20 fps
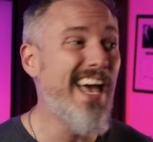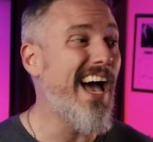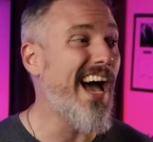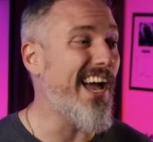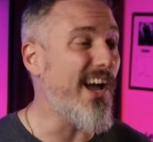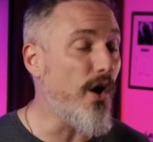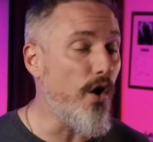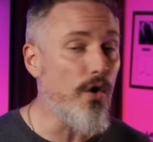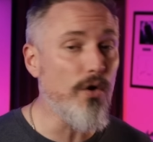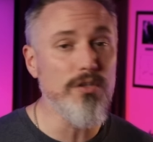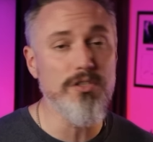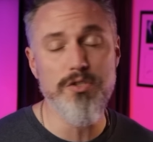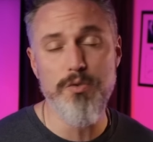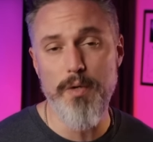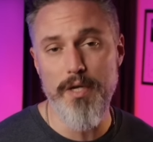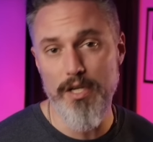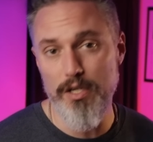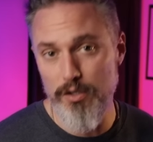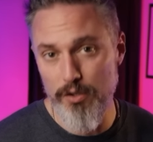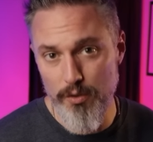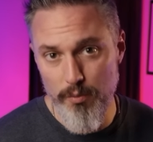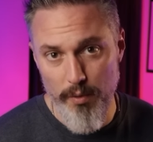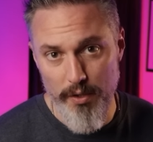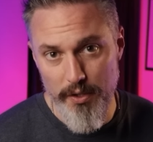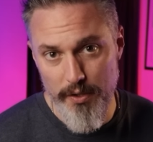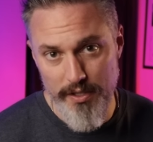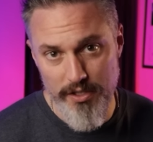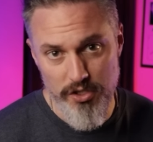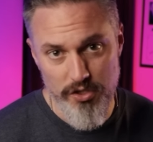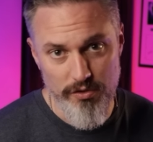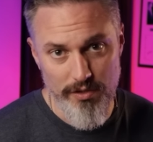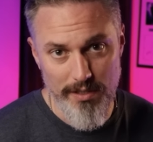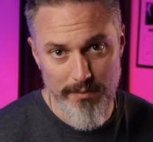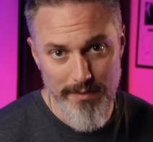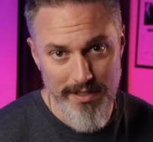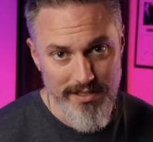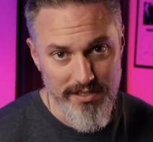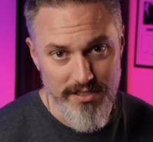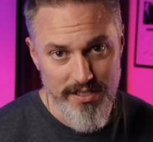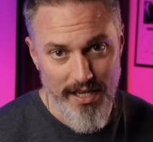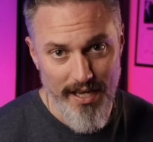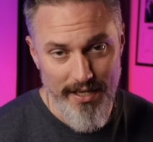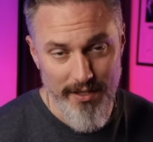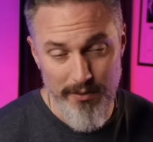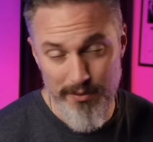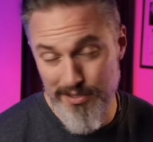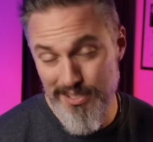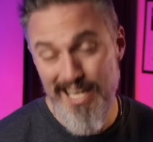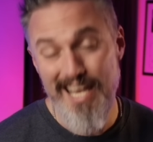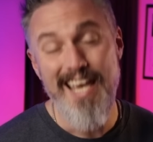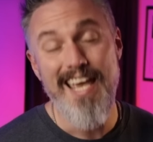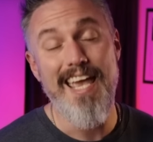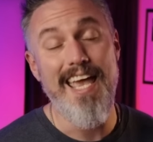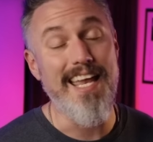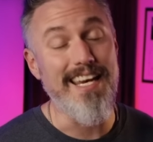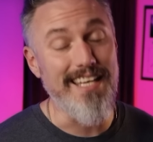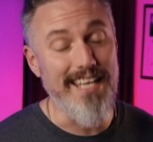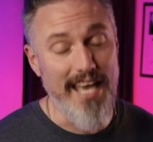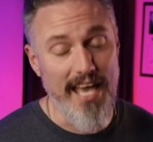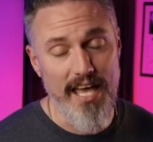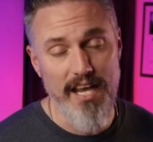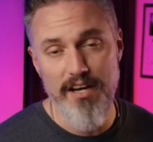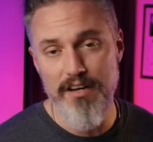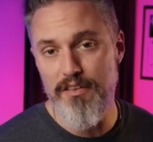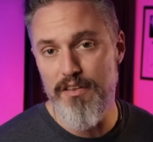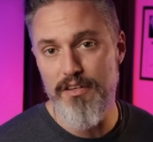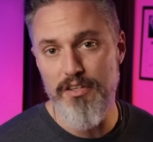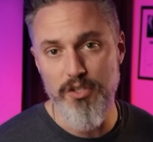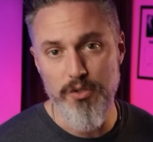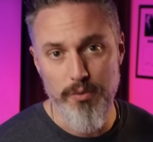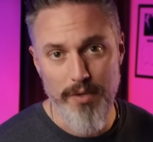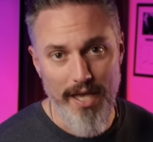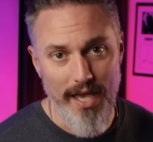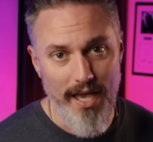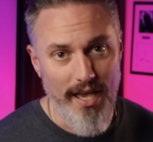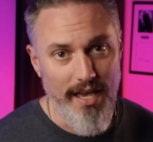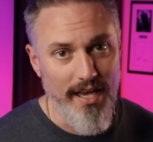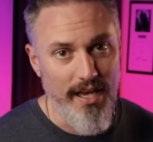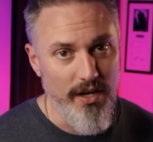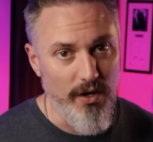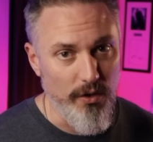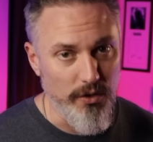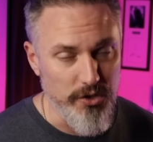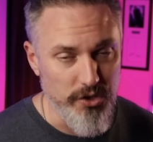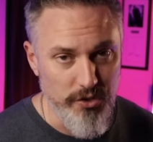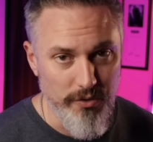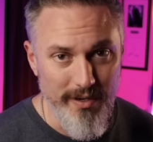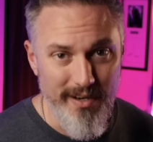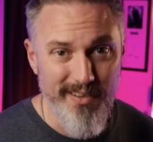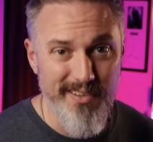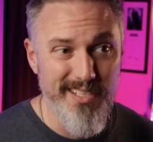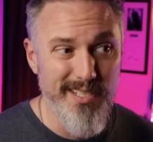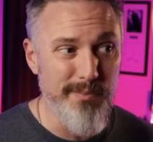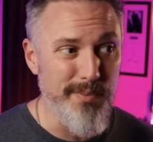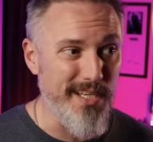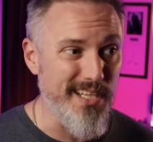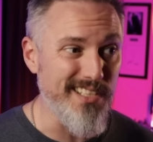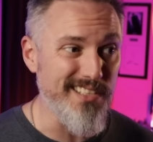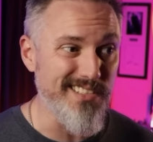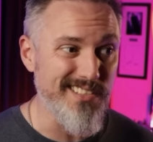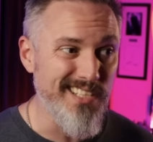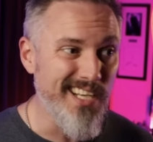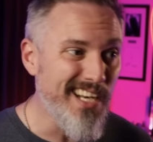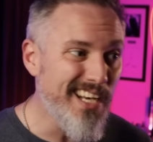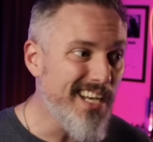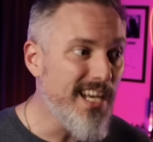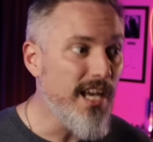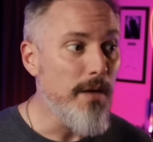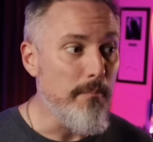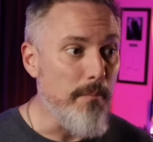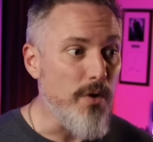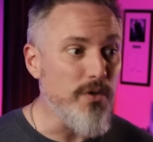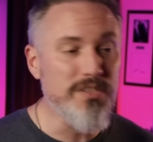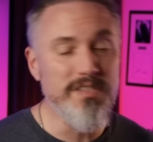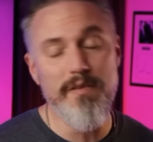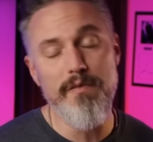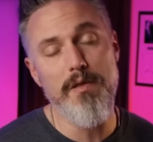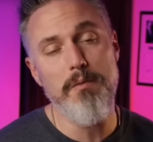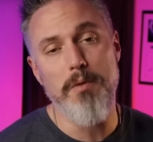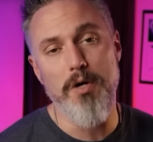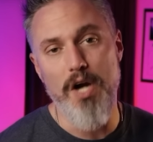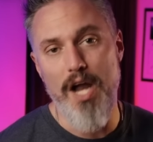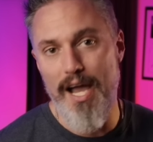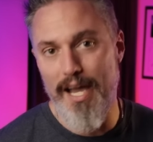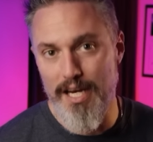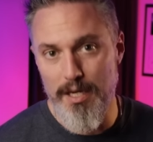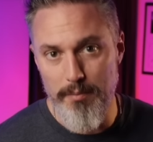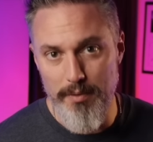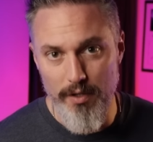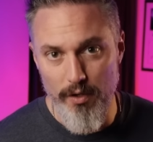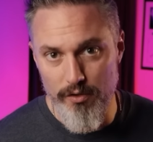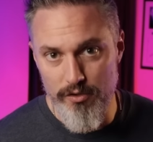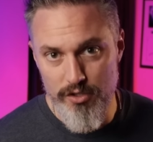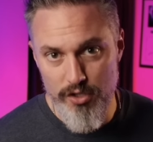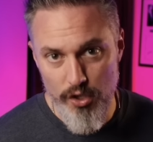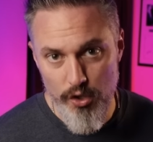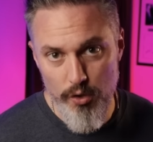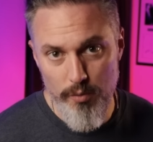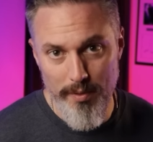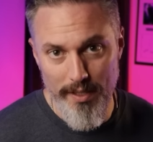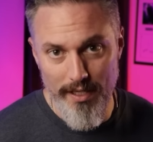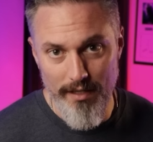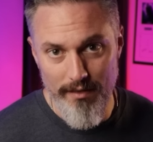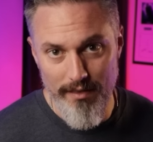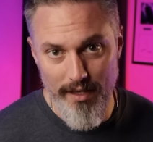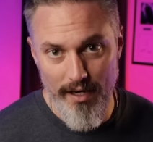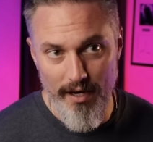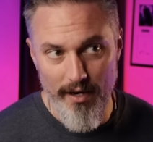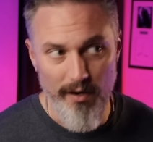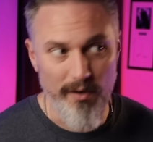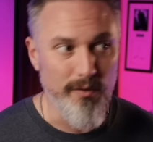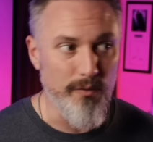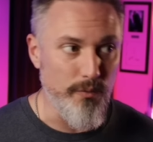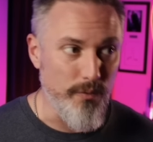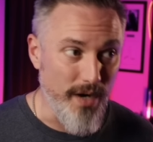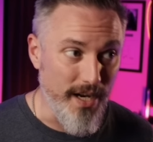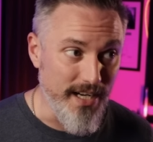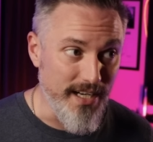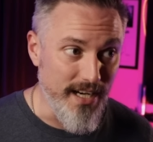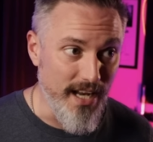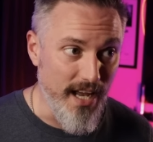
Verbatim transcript: I also include where you can stream these titles in Canada, UK, and Australia because most of them are not gonna be on Tubi there right